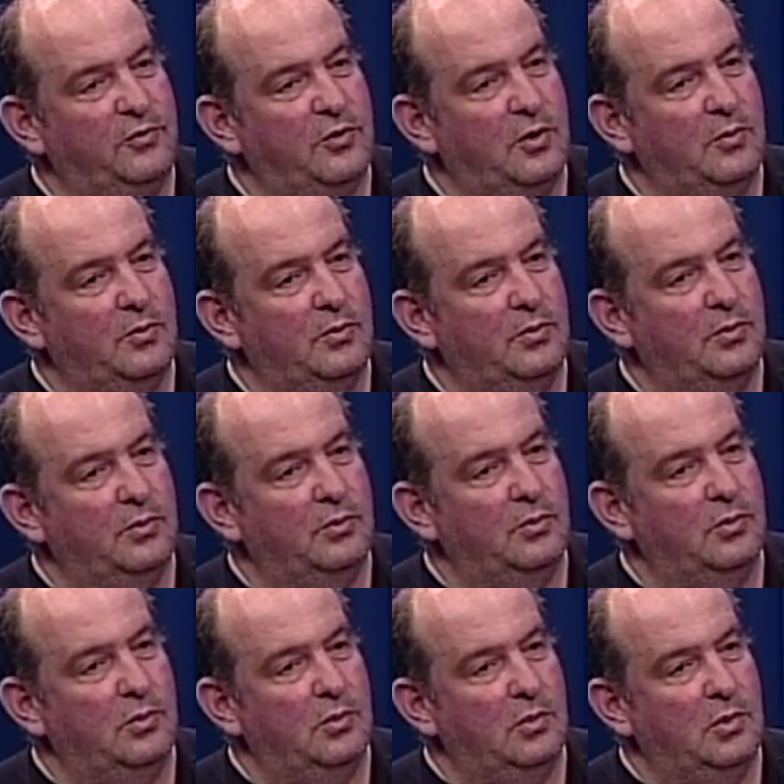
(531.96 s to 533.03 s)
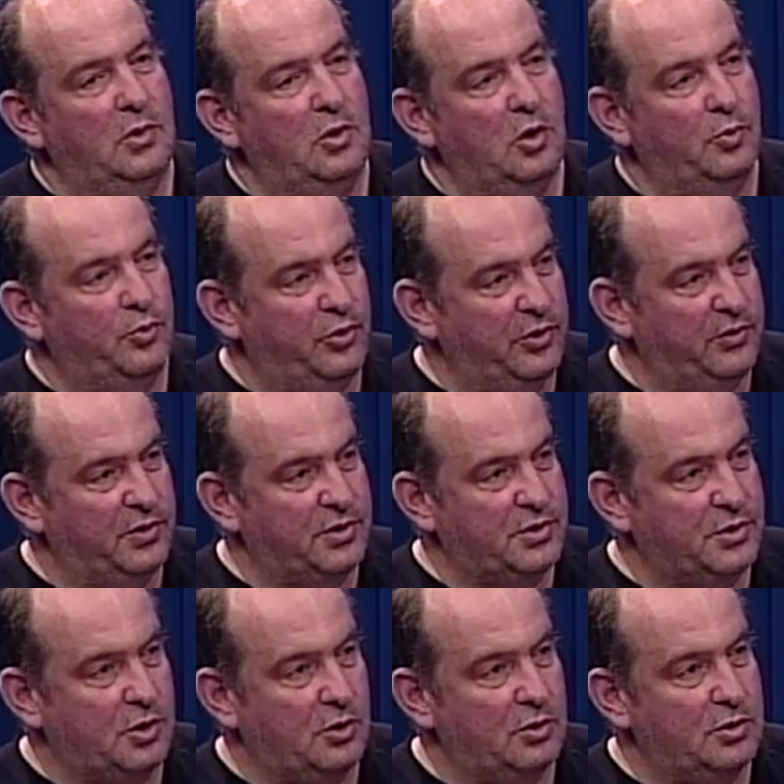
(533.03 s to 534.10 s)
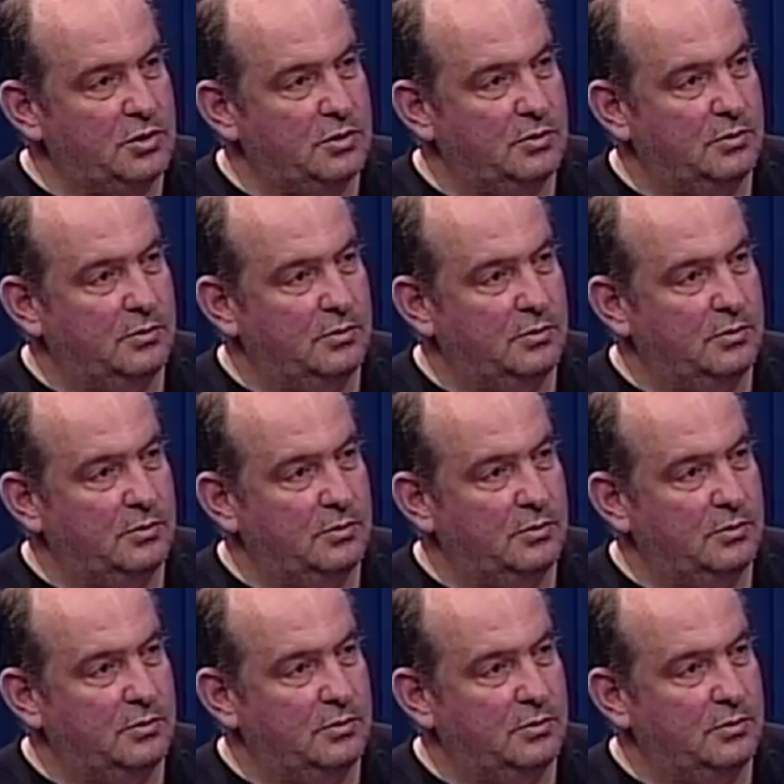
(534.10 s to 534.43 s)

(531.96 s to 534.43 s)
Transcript: from your previous songs.